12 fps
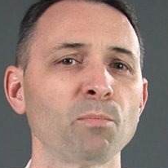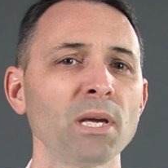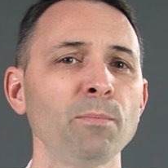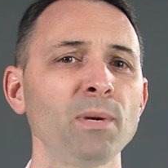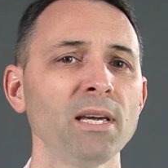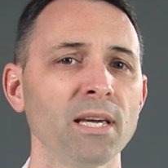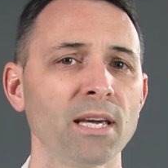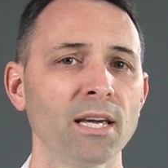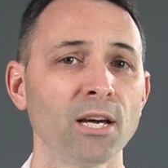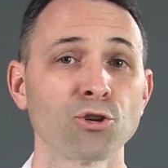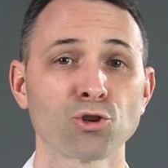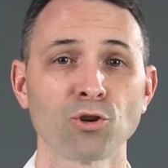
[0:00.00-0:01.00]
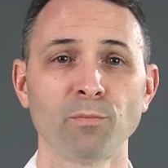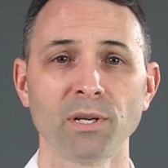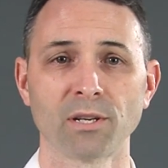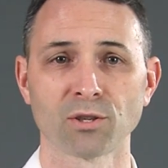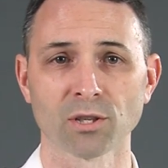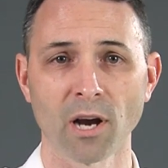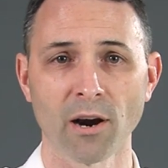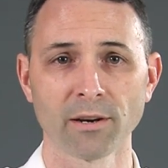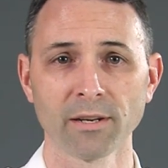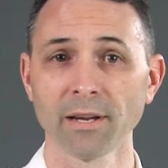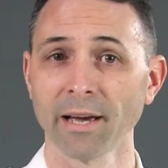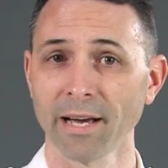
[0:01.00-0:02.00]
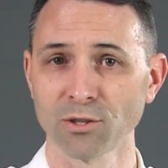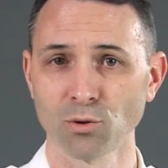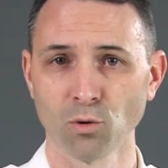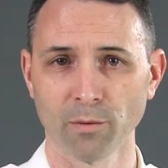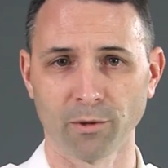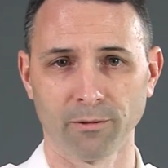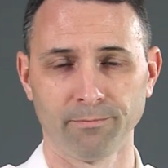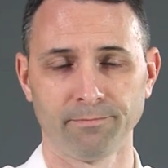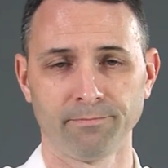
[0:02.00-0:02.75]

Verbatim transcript: PPE should be discarded as normal.